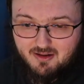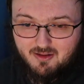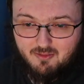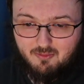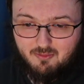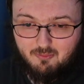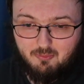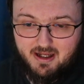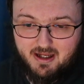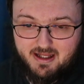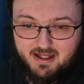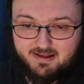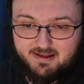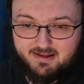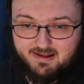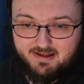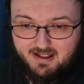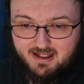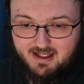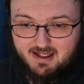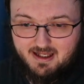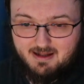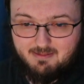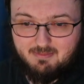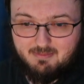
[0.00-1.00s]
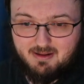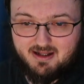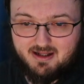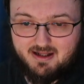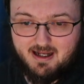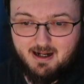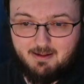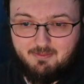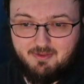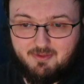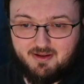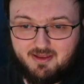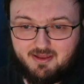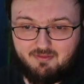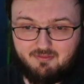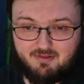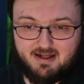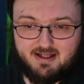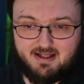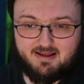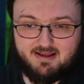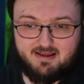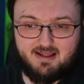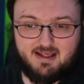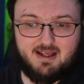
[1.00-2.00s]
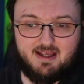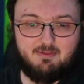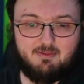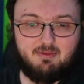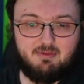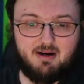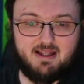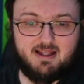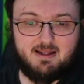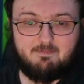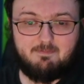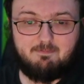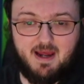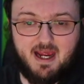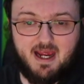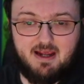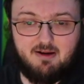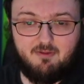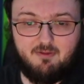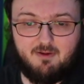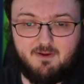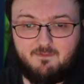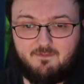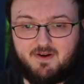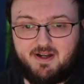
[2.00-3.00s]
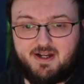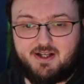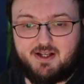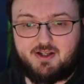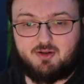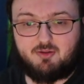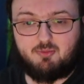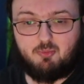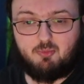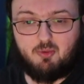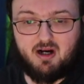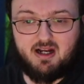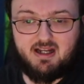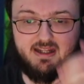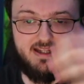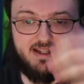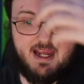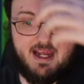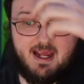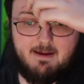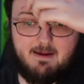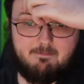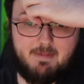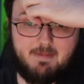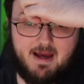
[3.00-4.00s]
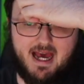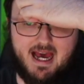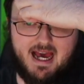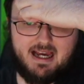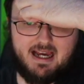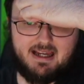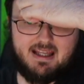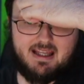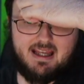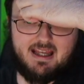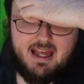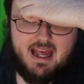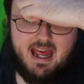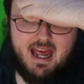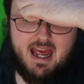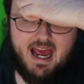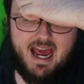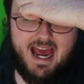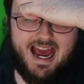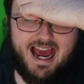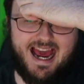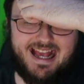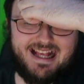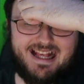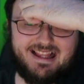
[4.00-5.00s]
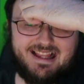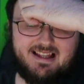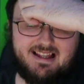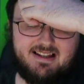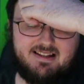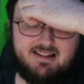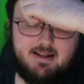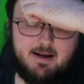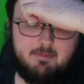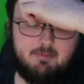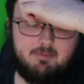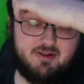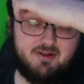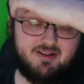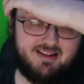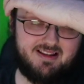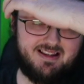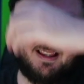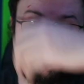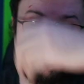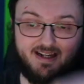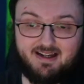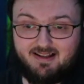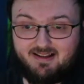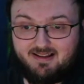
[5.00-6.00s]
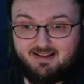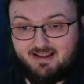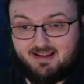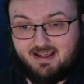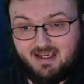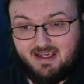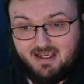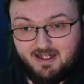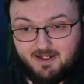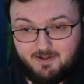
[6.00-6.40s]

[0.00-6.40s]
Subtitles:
win team, number 3 seed, while the Bengals finished one game back as the number 6 seed.